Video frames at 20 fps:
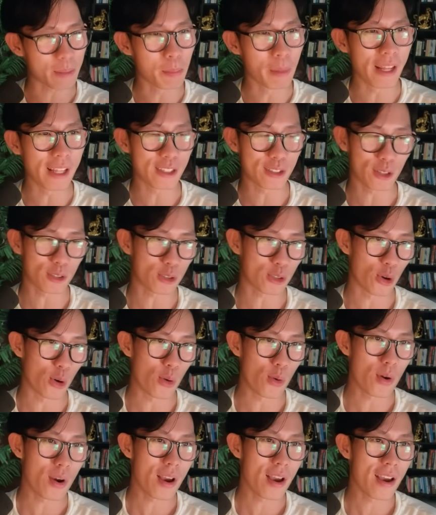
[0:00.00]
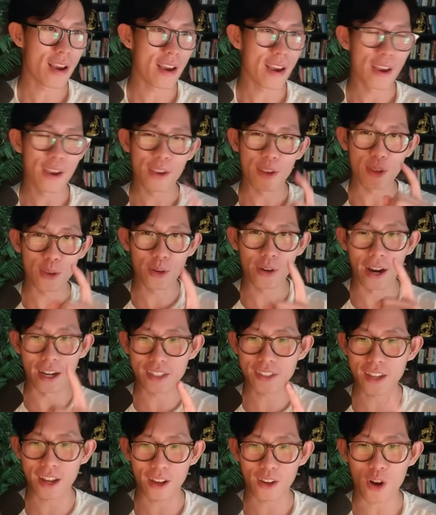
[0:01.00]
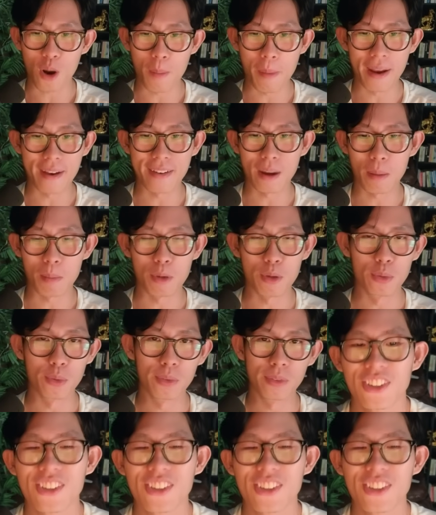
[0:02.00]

minutes or so, you guys gotta comment W.